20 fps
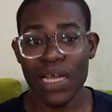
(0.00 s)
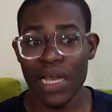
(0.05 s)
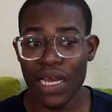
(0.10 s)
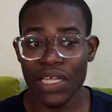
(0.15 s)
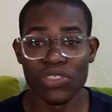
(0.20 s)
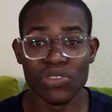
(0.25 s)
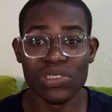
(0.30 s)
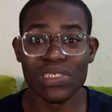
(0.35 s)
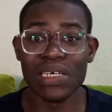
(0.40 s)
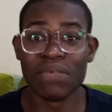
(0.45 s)

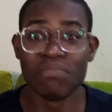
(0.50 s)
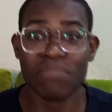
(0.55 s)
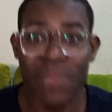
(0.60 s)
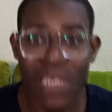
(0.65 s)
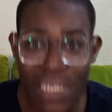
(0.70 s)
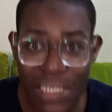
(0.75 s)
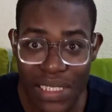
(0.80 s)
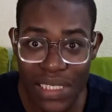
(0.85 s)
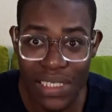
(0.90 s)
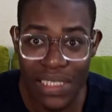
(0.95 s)
And it was
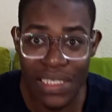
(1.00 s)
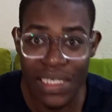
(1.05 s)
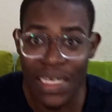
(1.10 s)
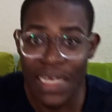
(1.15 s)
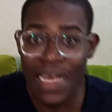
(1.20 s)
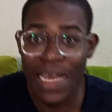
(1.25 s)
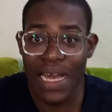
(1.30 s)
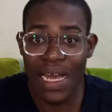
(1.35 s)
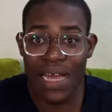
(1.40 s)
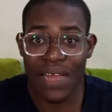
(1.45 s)
amazing.
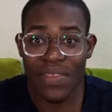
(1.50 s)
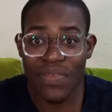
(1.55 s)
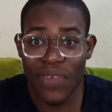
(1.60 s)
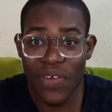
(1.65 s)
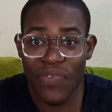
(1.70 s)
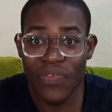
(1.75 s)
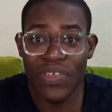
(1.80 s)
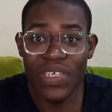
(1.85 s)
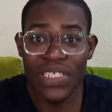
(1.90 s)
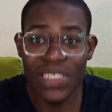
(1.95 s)
I've never
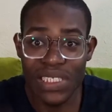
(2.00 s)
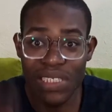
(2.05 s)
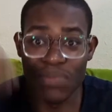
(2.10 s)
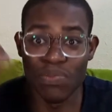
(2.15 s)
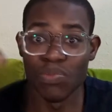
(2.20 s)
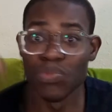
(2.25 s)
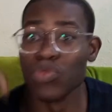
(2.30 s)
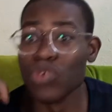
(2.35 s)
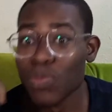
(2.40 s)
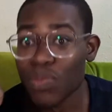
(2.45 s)
finished a
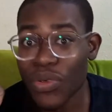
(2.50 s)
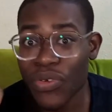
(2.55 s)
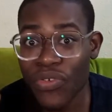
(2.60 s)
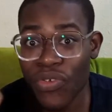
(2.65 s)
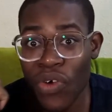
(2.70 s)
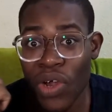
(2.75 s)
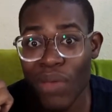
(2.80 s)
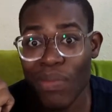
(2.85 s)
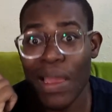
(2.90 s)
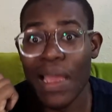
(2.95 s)
book
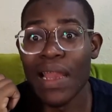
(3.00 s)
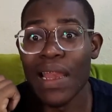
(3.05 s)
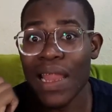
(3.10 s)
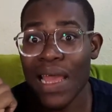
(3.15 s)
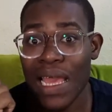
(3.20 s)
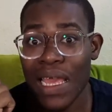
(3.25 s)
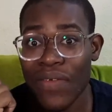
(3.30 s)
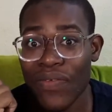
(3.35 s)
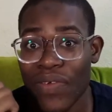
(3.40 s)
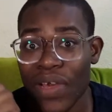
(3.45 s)
before in my
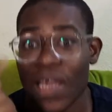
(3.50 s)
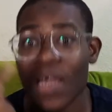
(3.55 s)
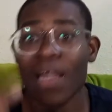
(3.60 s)
life.